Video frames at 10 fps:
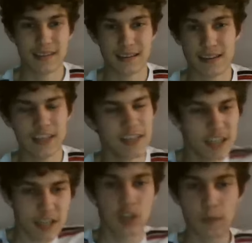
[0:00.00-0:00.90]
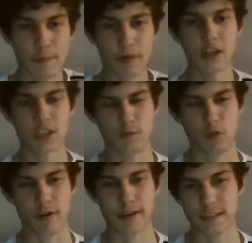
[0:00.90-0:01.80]
he should be punished
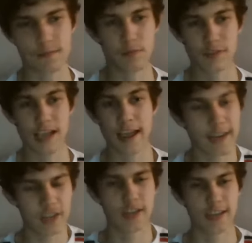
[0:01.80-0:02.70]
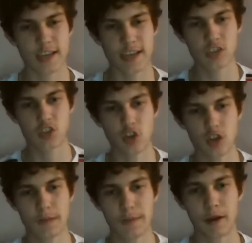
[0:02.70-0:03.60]
for it. Simple as that. He
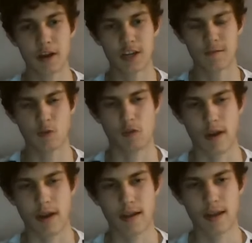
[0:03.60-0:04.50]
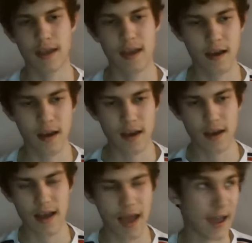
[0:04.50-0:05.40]
should be punished for it.
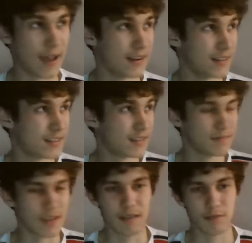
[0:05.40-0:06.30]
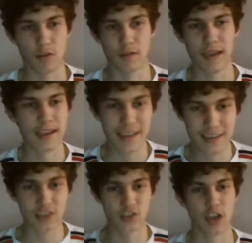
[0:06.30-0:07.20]
And yeah, look, it
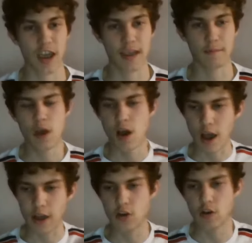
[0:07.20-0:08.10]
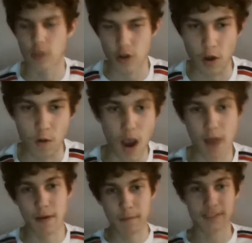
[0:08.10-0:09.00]
is a shame. I know, you know,
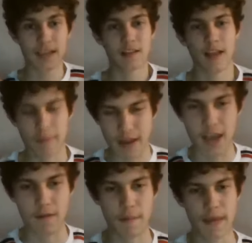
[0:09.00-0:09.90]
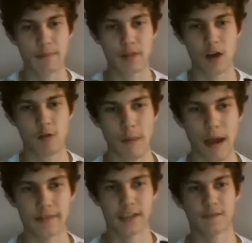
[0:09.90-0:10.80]
I'm upset like many other people are
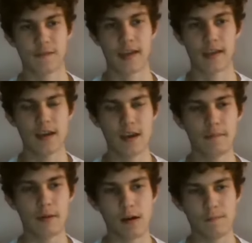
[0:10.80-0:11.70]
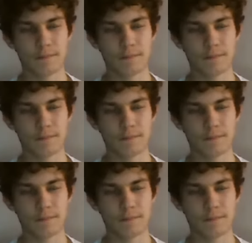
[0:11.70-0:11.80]
about this thing, but